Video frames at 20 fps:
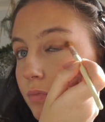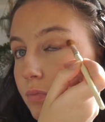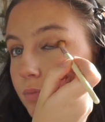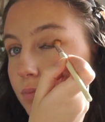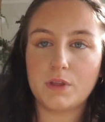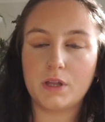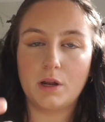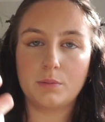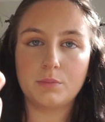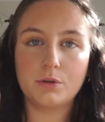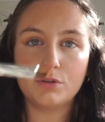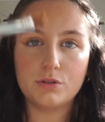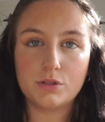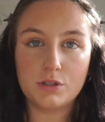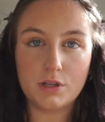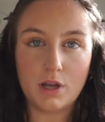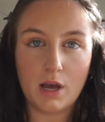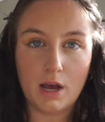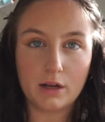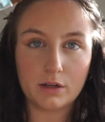Then I'm using
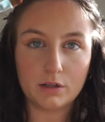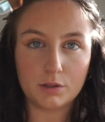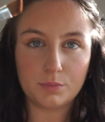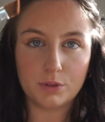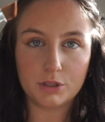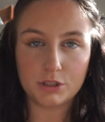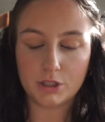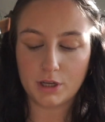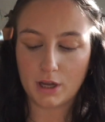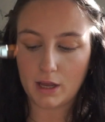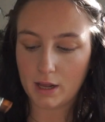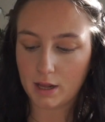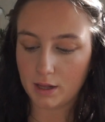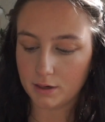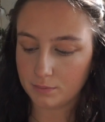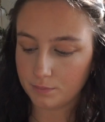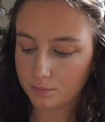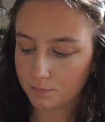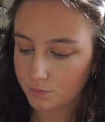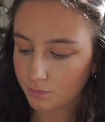the angle brush
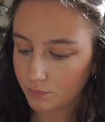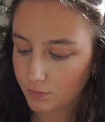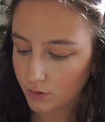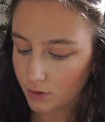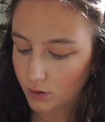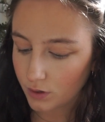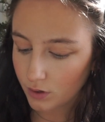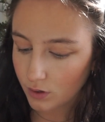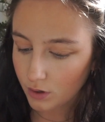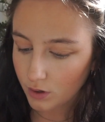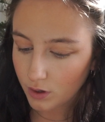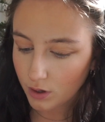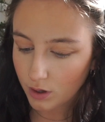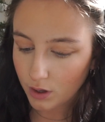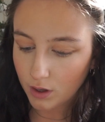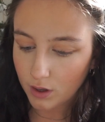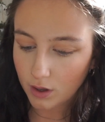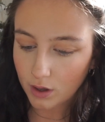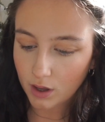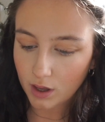again
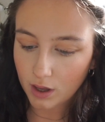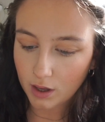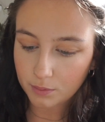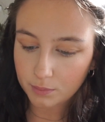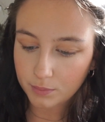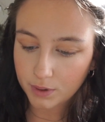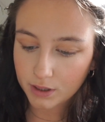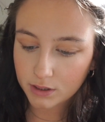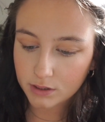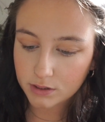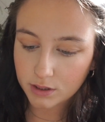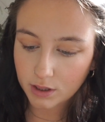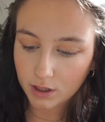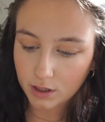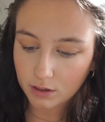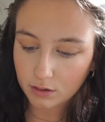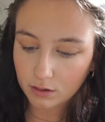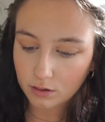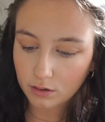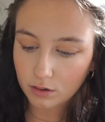and
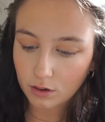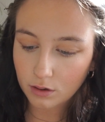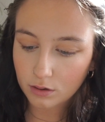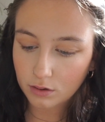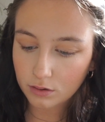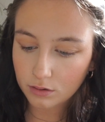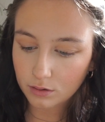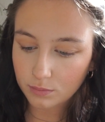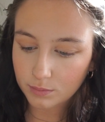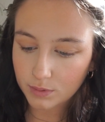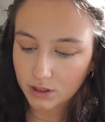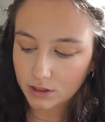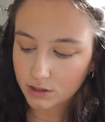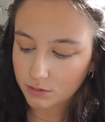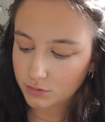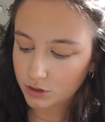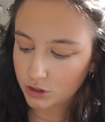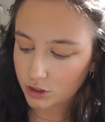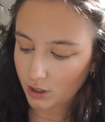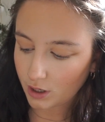mixing the medium
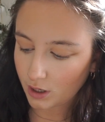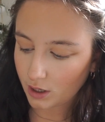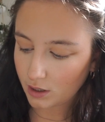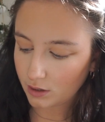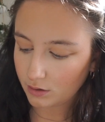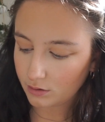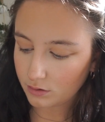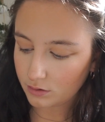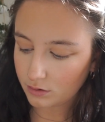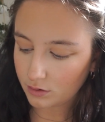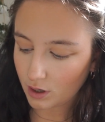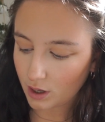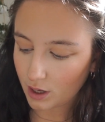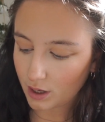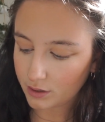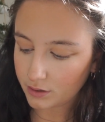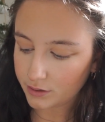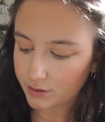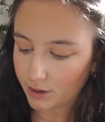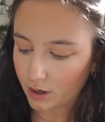shades
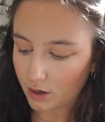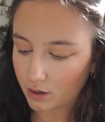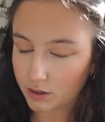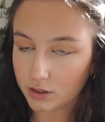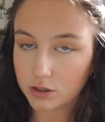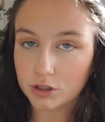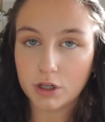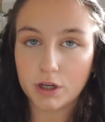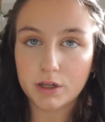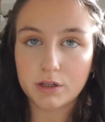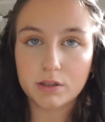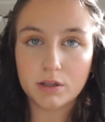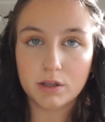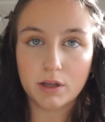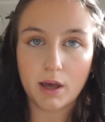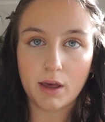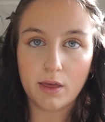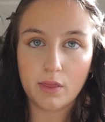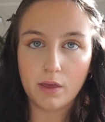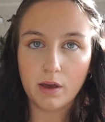and darker shades
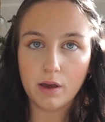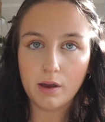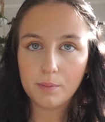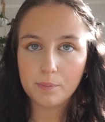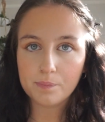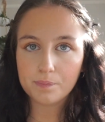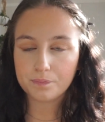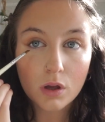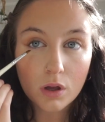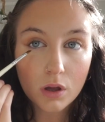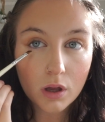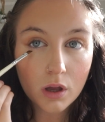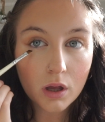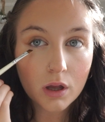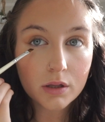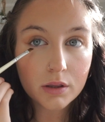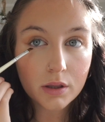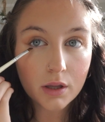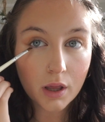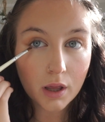together,
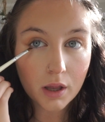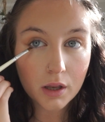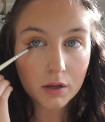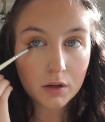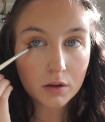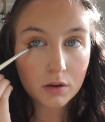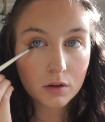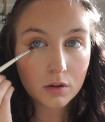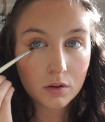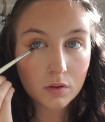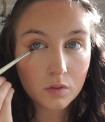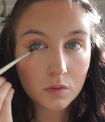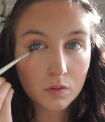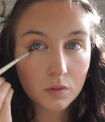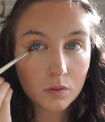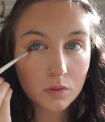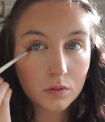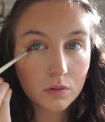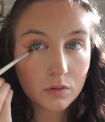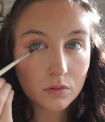and then
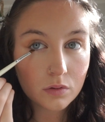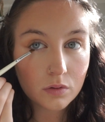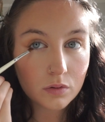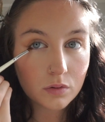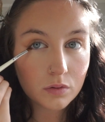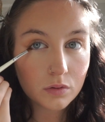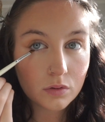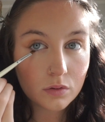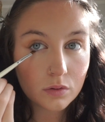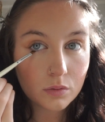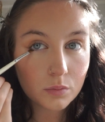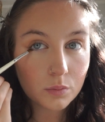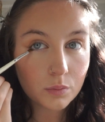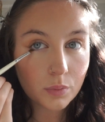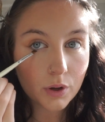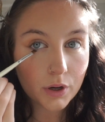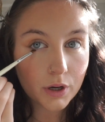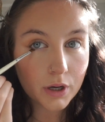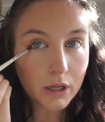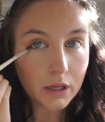
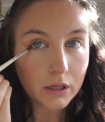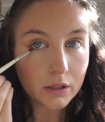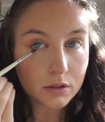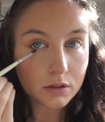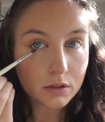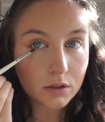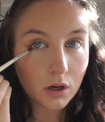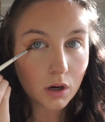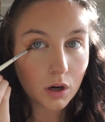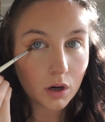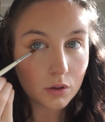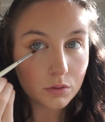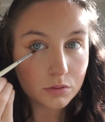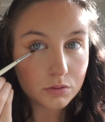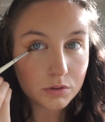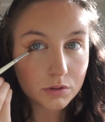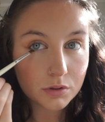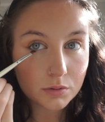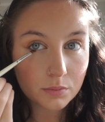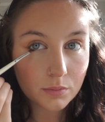putting it as
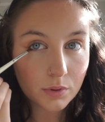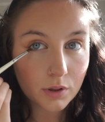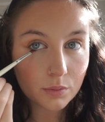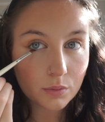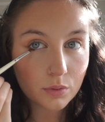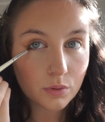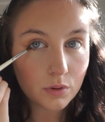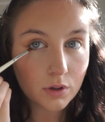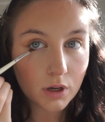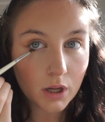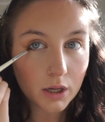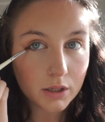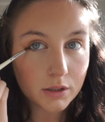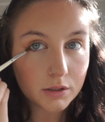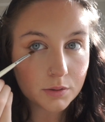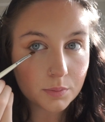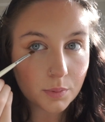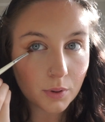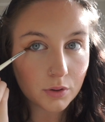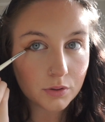close to my waterline
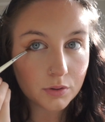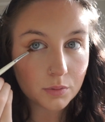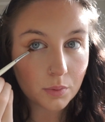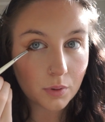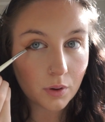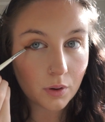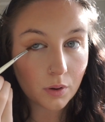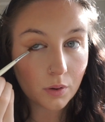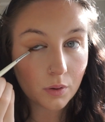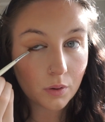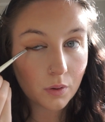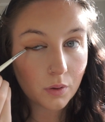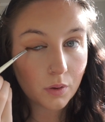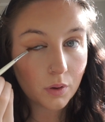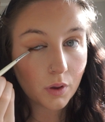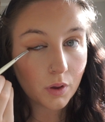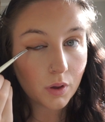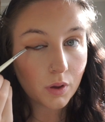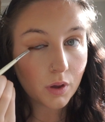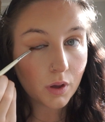as possible
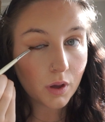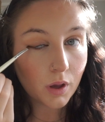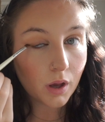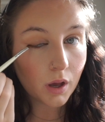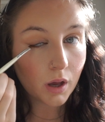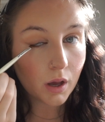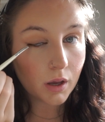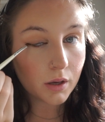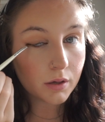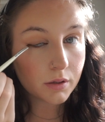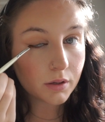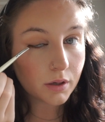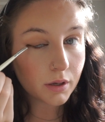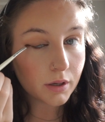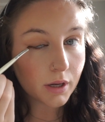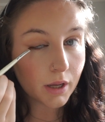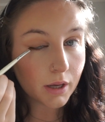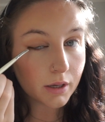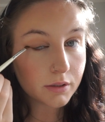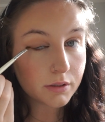and
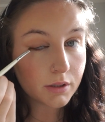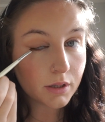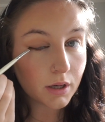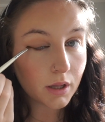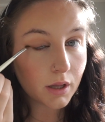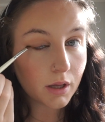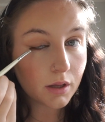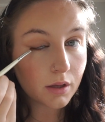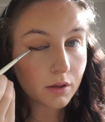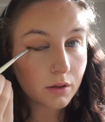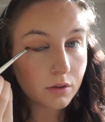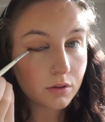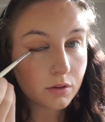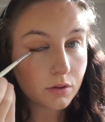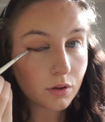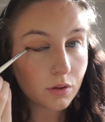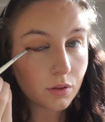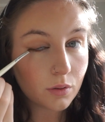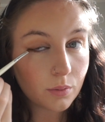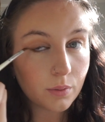connecting it
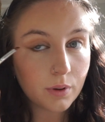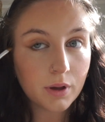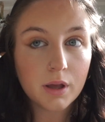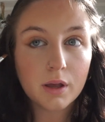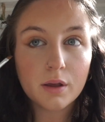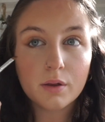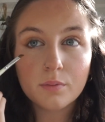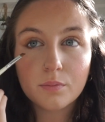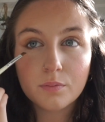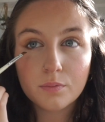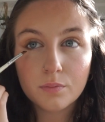to the wing.